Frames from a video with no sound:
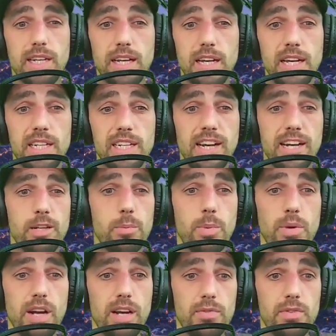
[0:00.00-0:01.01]
a non
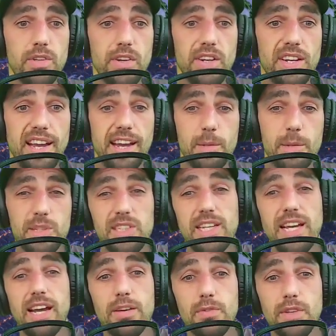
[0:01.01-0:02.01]
profit cannabis
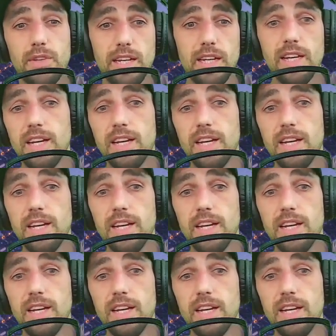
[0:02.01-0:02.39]
cafe